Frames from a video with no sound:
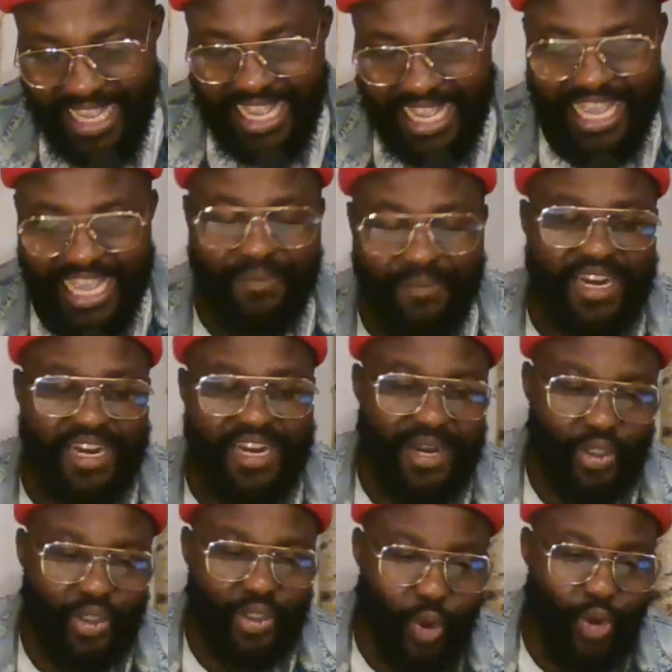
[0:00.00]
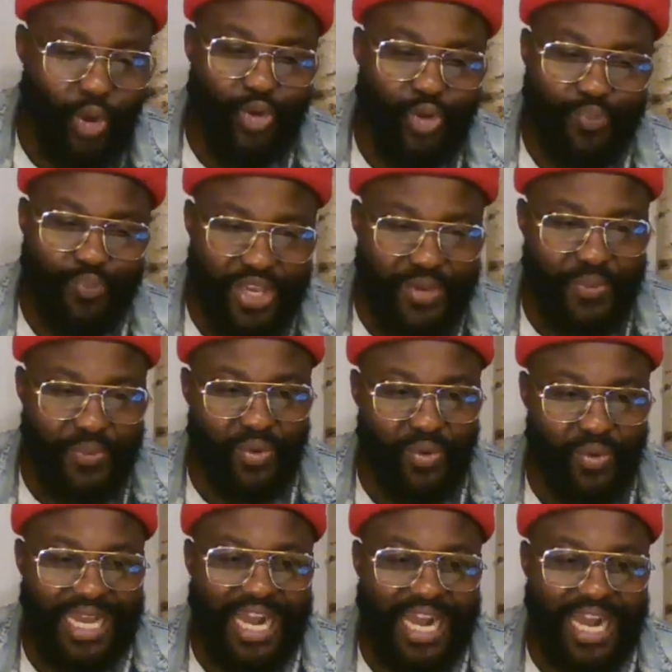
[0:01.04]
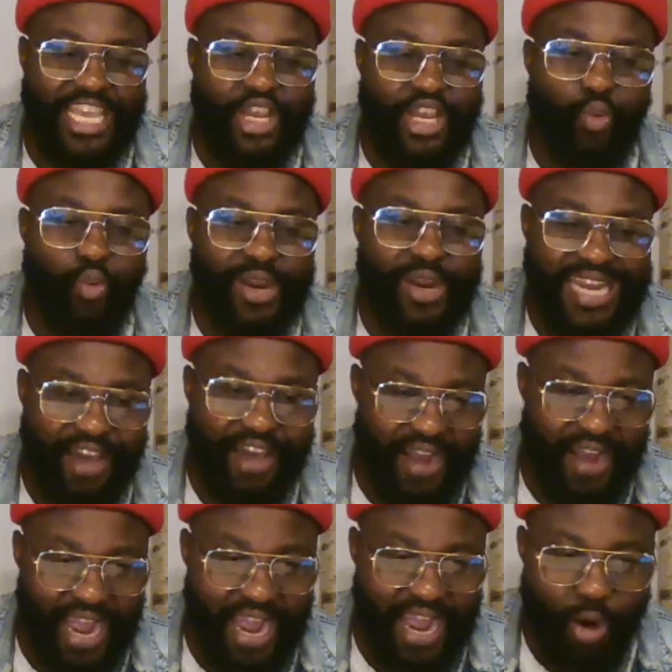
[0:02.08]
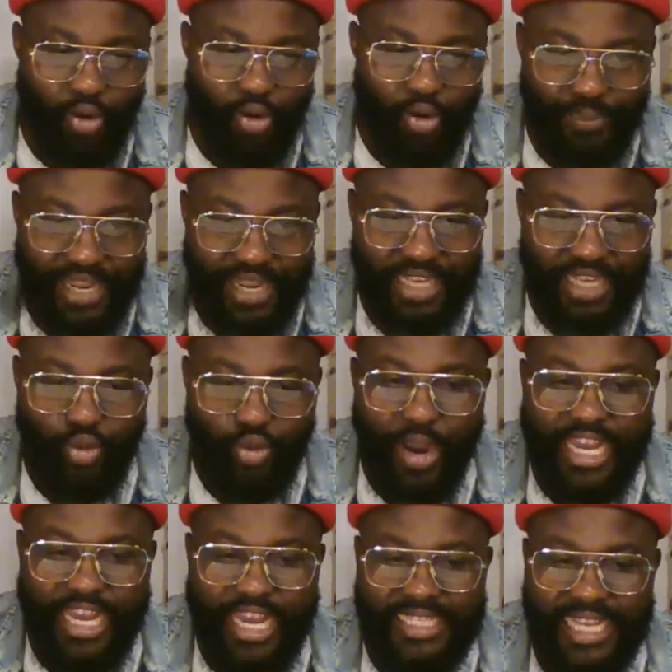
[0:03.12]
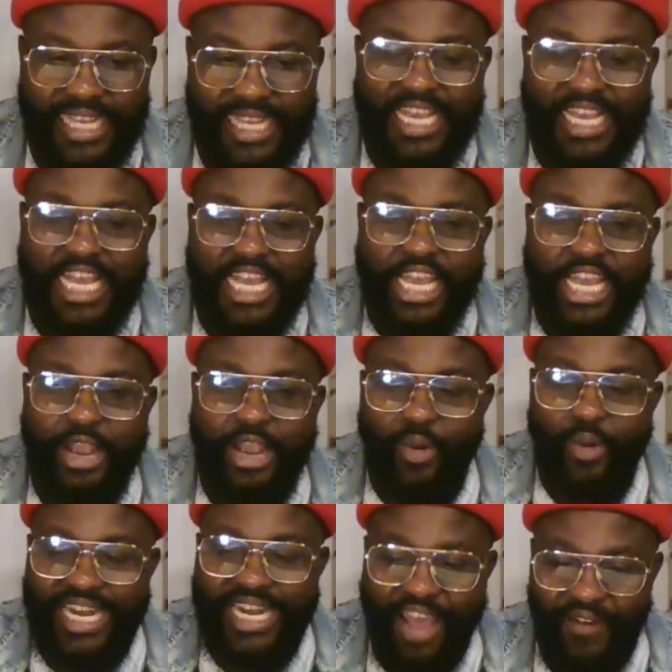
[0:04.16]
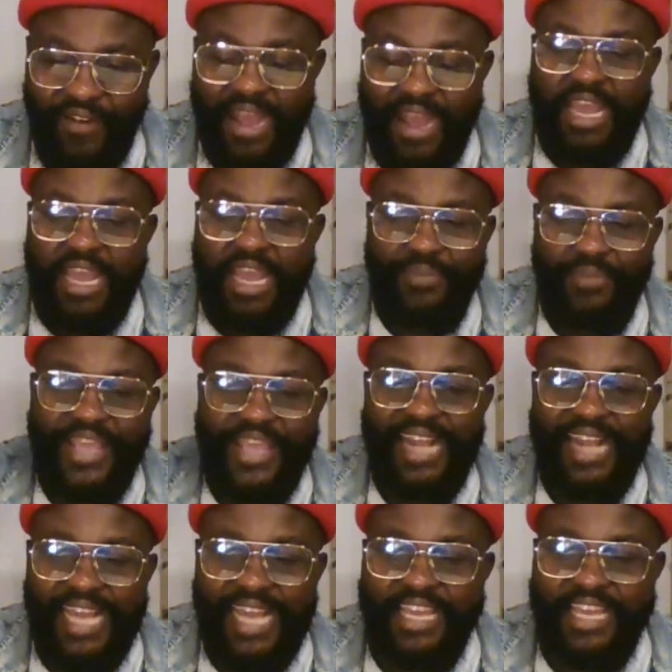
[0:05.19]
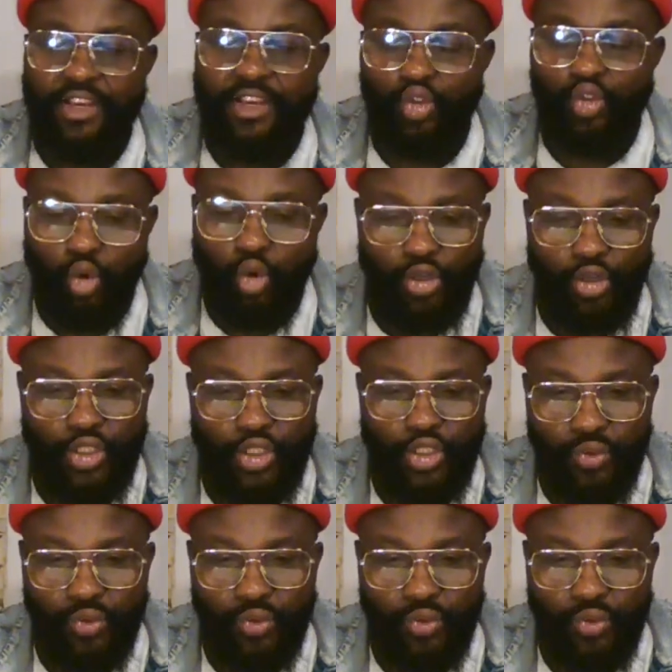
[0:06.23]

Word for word: Iberima told you people that he will never, I will bring it when he said he will never. They are telling him to continue.